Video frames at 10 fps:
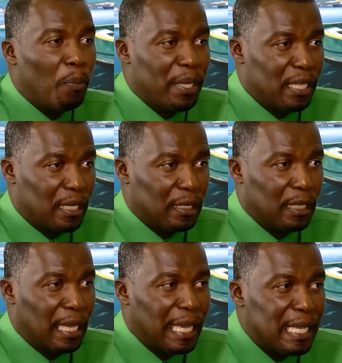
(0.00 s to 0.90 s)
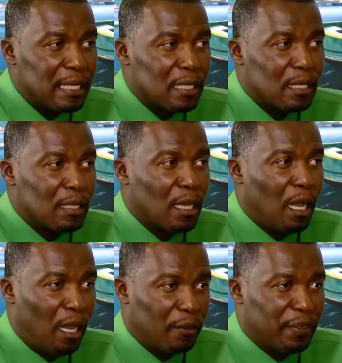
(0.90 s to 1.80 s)
opinion, is
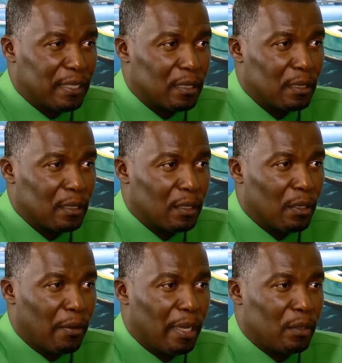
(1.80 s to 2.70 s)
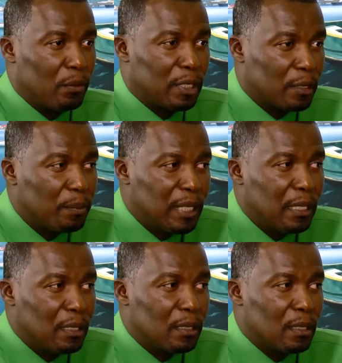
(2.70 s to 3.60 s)
unfit, right, which
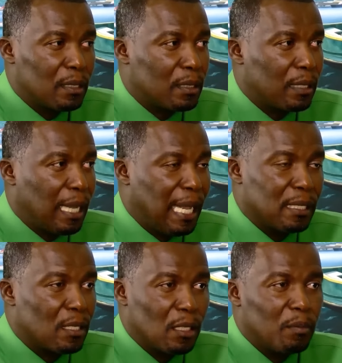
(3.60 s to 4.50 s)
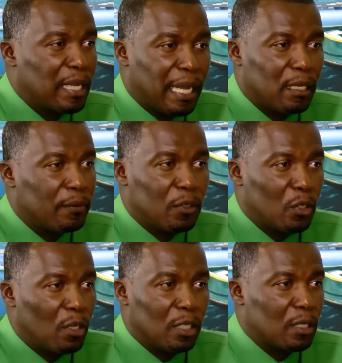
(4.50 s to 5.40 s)
means it has some kind of
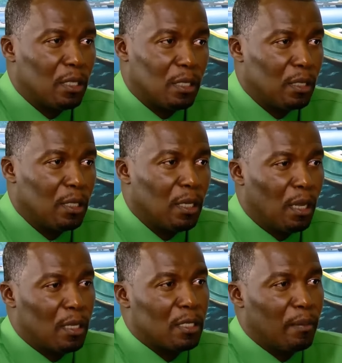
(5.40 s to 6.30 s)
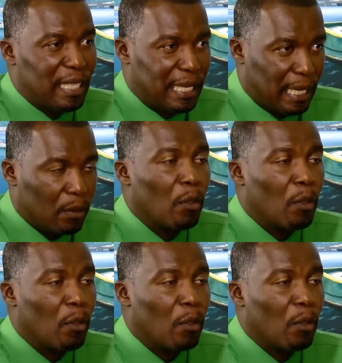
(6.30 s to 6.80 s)
dot or something like that.